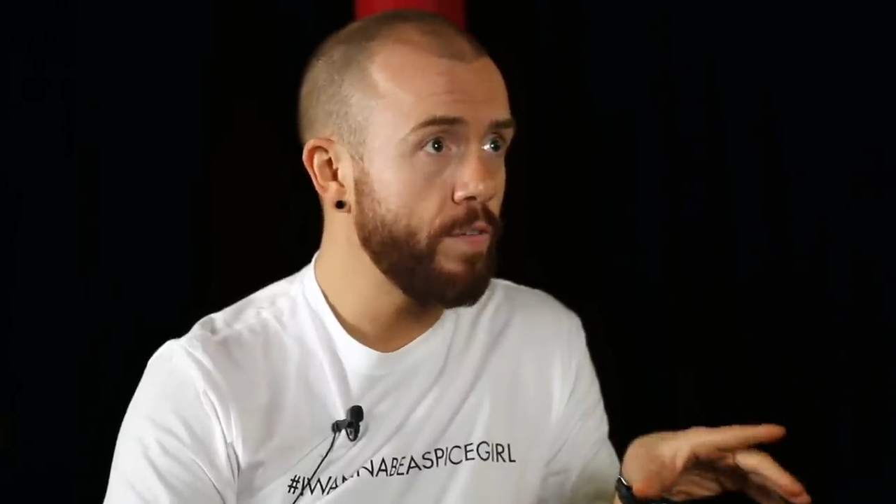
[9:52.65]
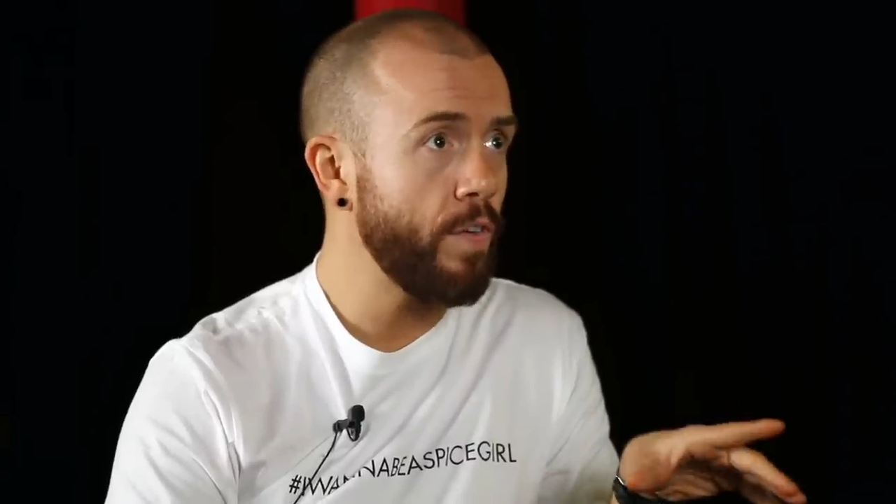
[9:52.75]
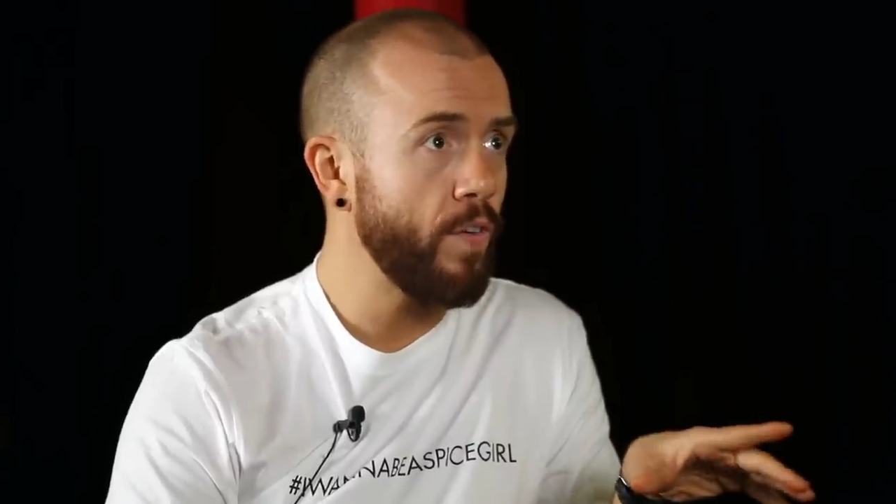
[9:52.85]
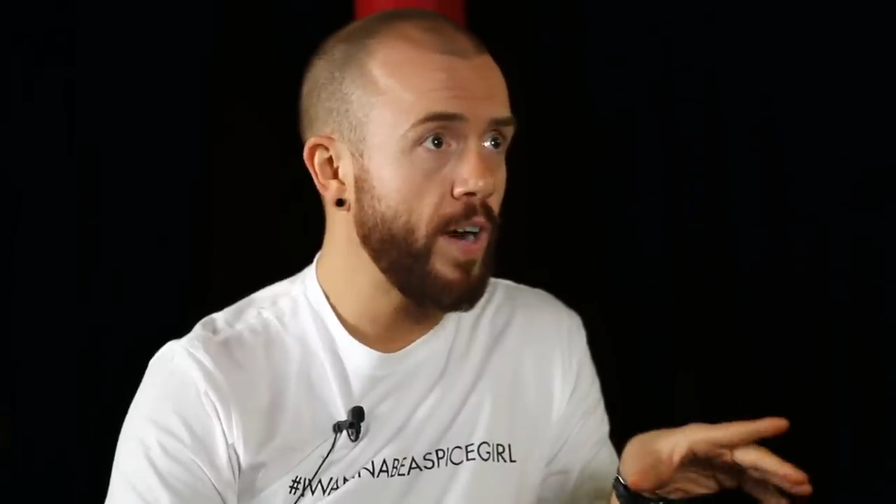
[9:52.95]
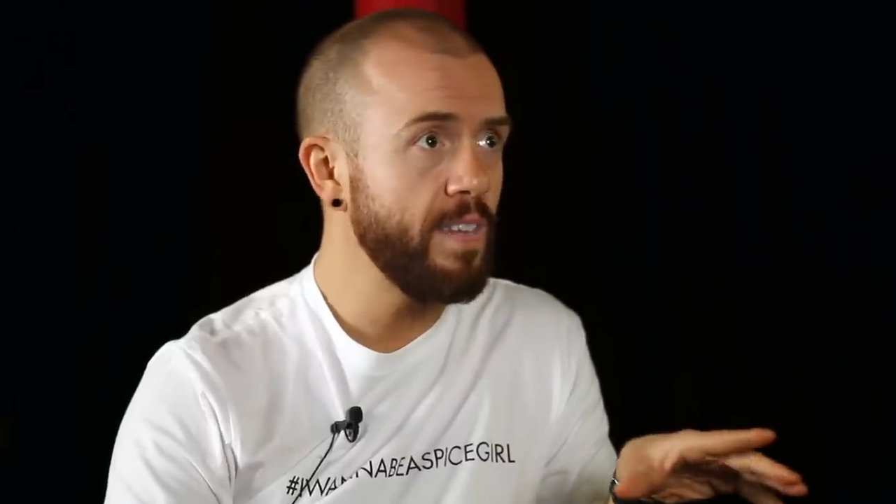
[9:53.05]

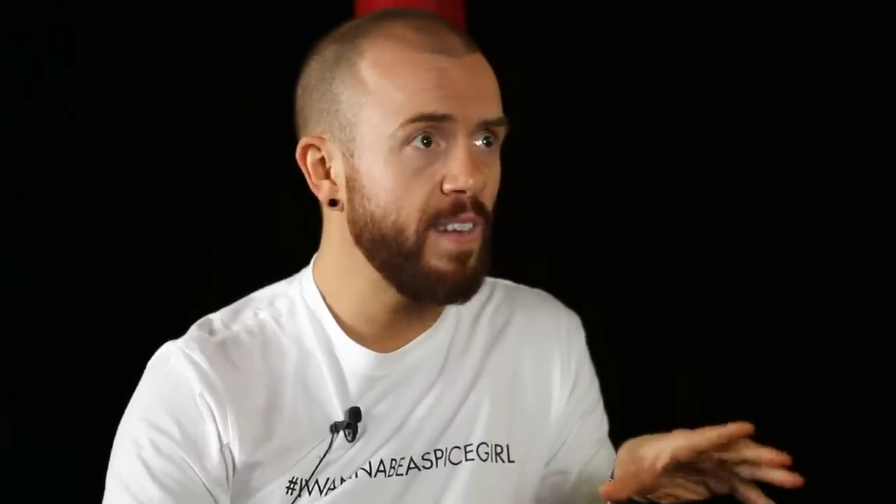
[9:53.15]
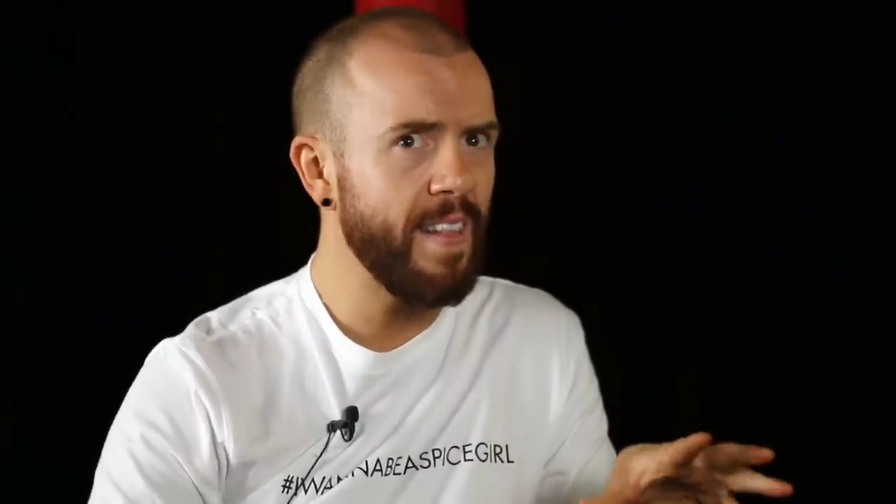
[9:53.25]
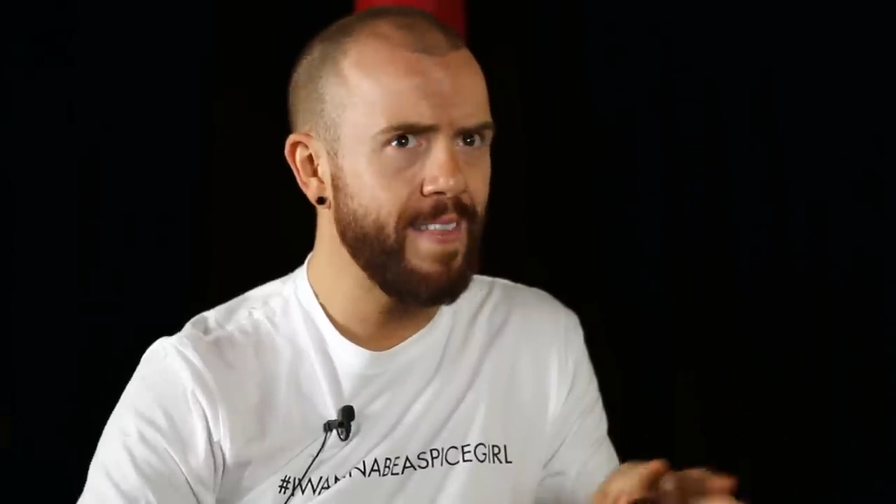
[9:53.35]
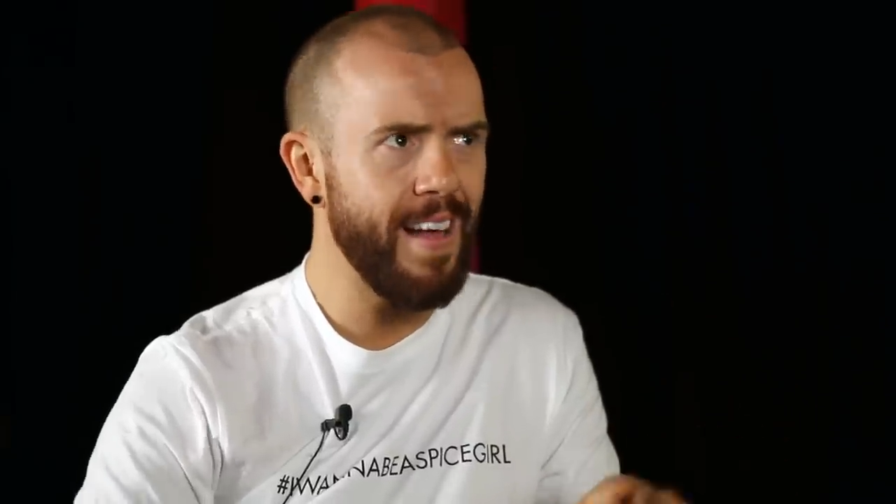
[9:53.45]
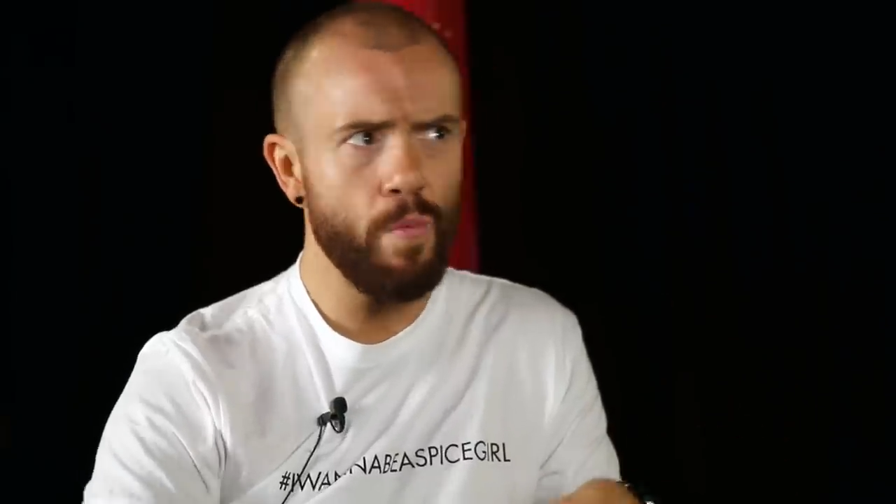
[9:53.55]
for a friend,
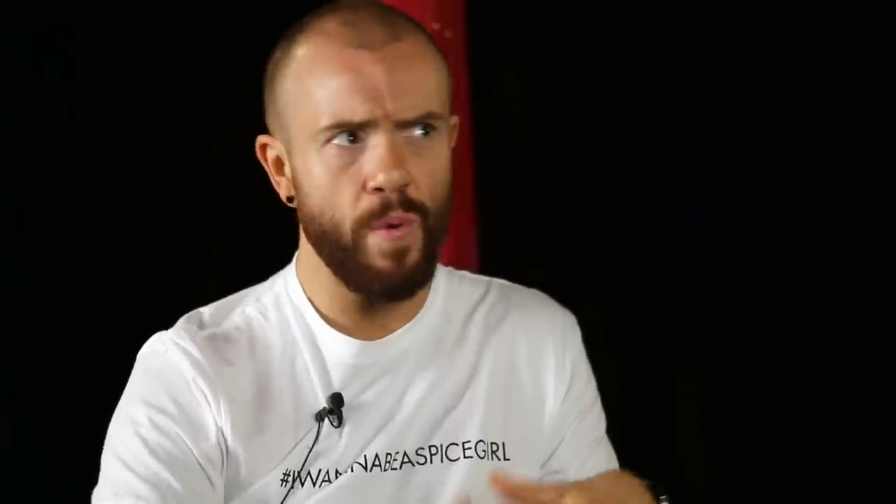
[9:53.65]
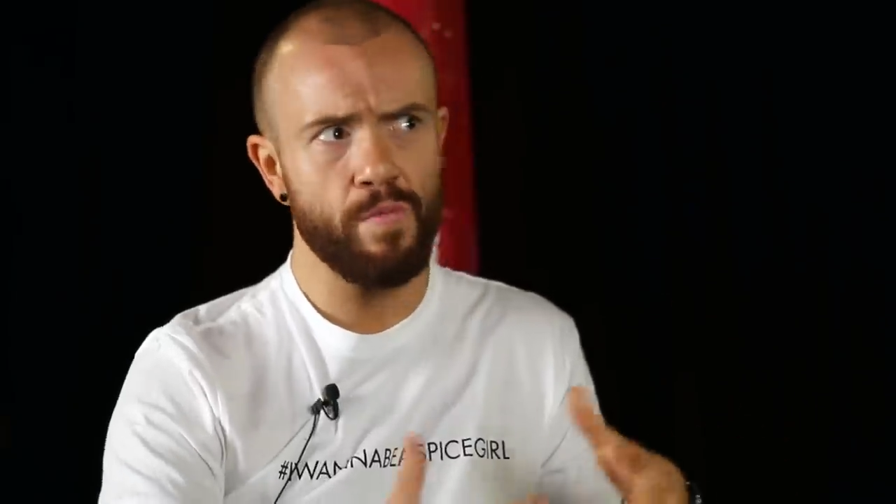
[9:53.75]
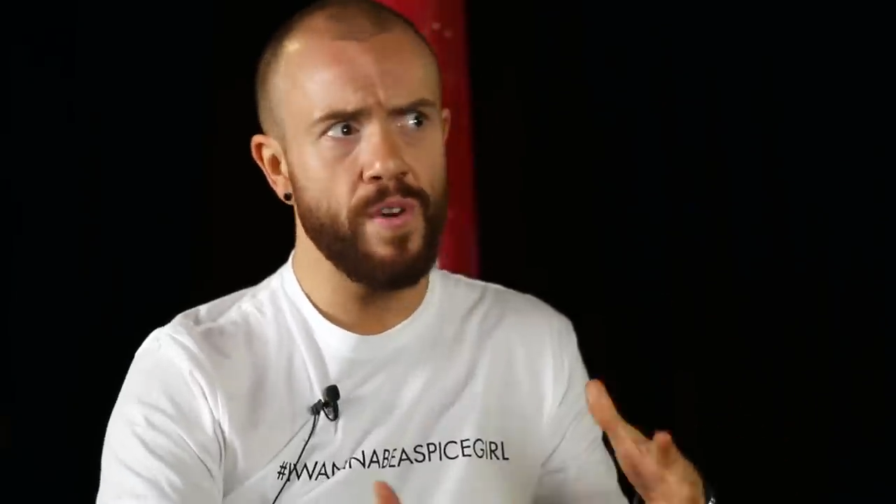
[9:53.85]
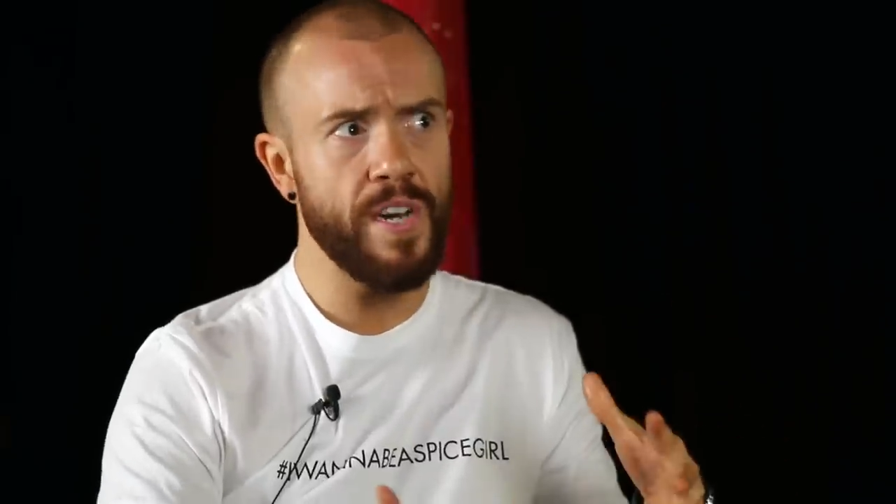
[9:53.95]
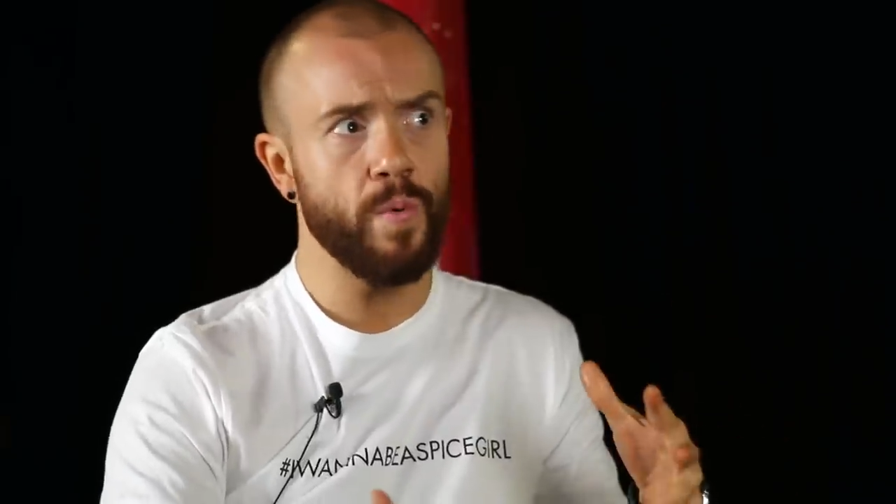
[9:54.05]
and that
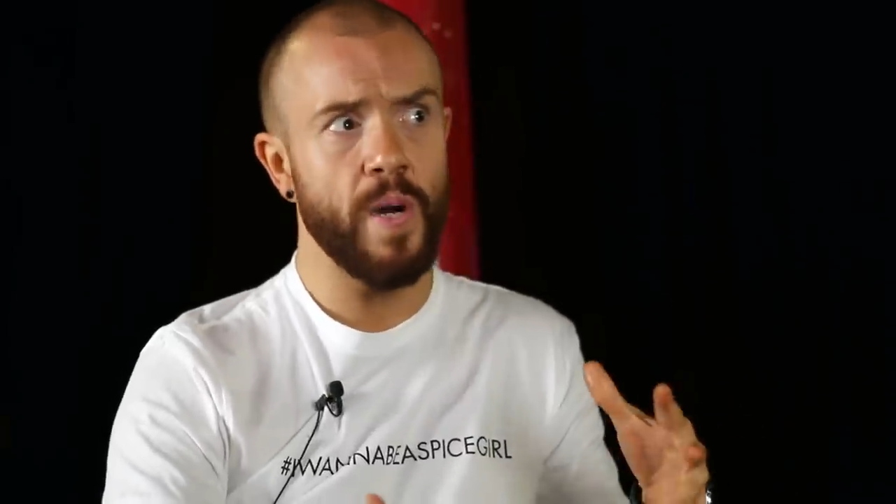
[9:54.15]
went really